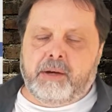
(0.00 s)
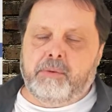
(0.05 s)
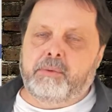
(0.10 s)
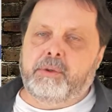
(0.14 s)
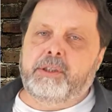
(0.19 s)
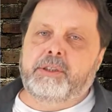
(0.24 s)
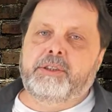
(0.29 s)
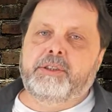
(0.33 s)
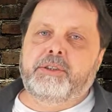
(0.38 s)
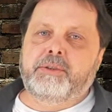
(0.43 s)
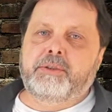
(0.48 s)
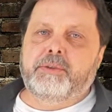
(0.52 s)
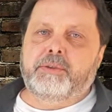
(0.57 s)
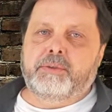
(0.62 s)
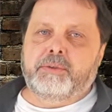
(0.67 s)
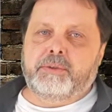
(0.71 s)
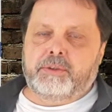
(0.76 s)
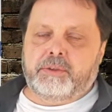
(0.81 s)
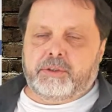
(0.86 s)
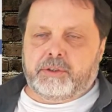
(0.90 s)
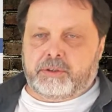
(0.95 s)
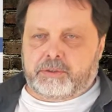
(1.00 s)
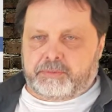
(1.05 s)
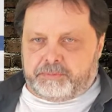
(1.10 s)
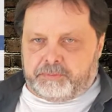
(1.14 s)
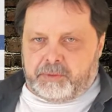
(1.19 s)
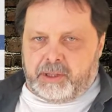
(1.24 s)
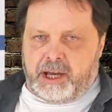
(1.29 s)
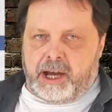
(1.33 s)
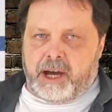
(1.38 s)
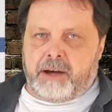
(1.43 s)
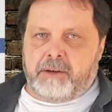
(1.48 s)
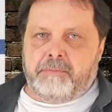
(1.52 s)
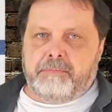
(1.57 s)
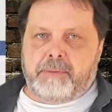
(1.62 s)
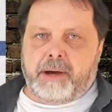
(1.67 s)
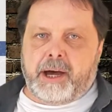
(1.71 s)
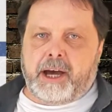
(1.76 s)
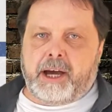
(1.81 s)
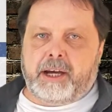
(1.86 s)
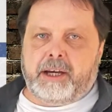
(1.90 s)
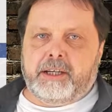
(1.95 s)
I will use the
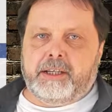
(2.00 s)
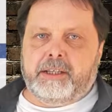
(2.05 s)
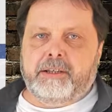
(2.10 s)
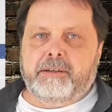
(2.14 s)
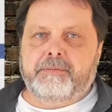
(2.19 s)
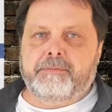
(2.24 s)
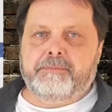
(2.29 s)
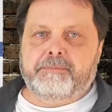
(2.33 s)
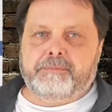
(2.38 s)
unpack